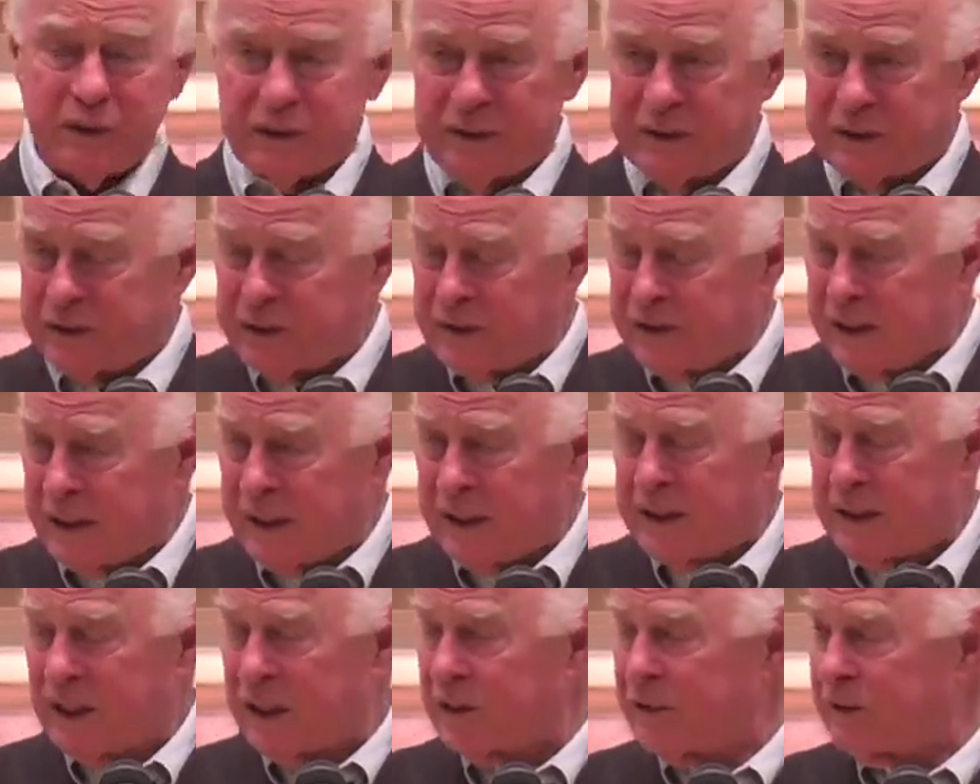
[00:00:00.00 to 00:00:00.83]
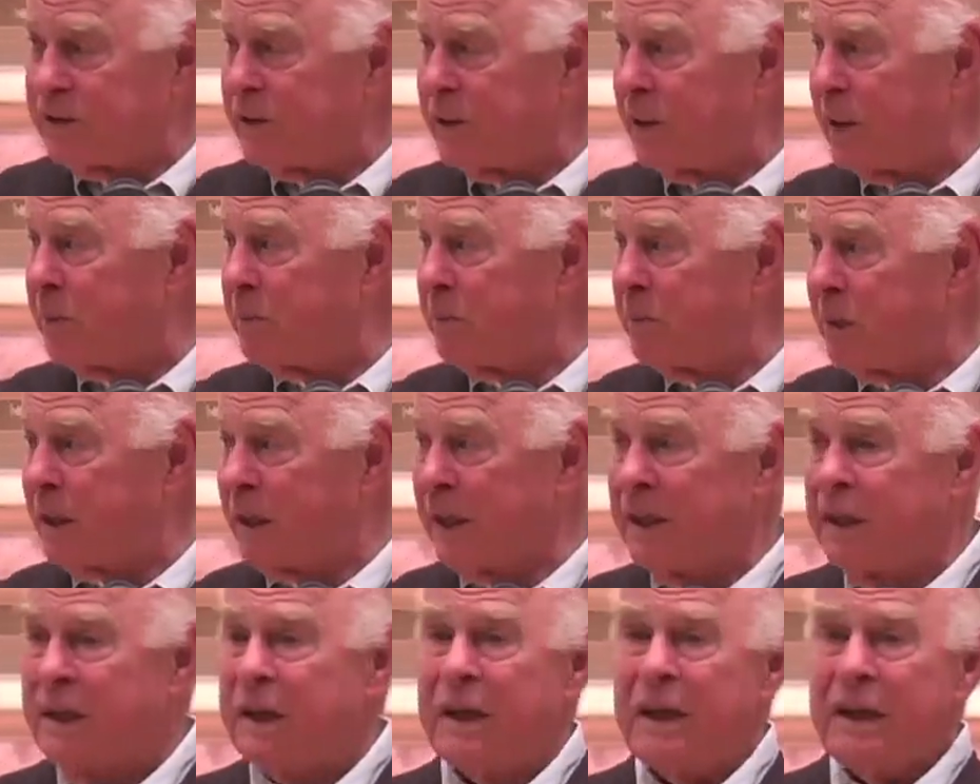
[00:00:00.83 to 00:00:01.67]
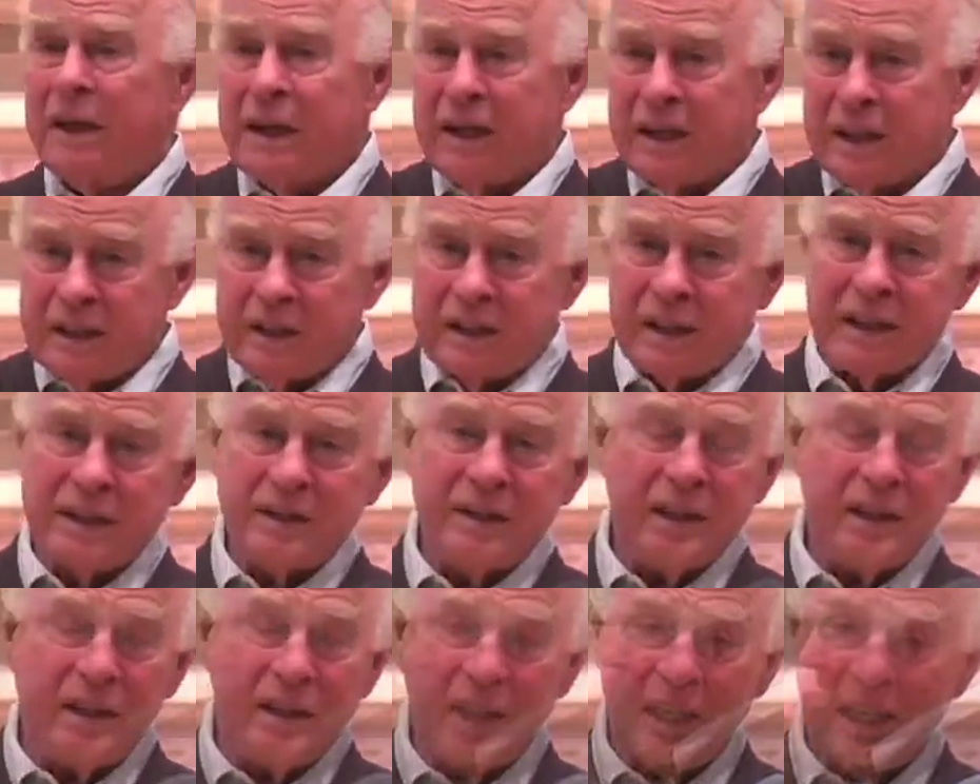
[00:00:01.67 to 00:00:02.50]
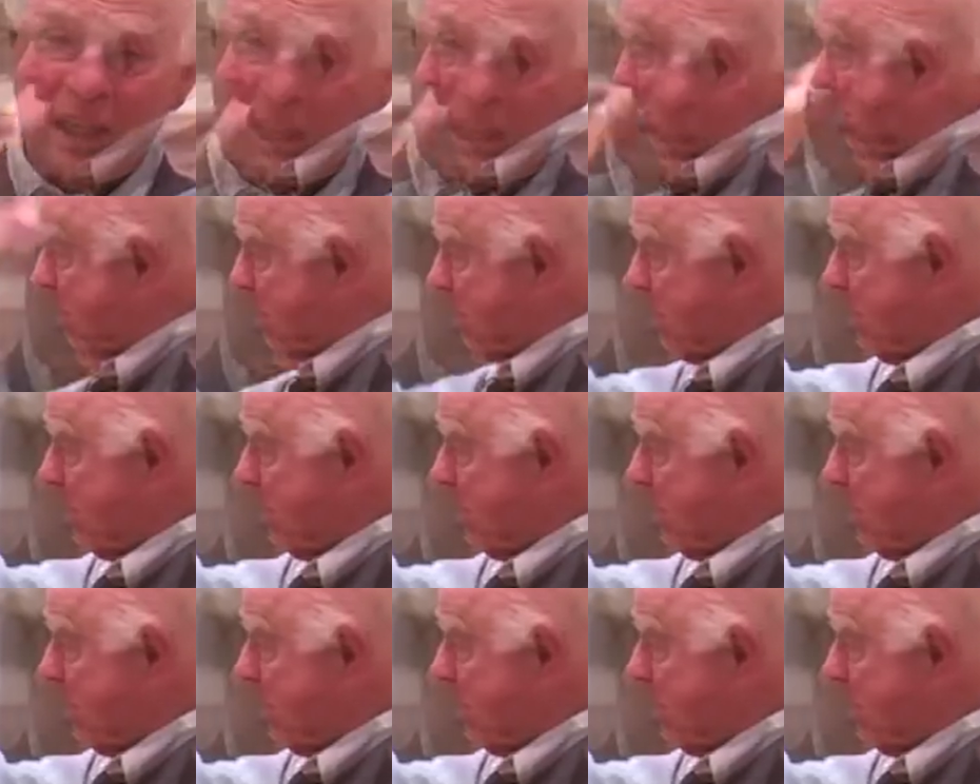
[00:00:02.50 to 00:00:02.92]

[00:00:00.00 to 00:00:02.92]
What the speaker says: and hand out champagne and cut the cake and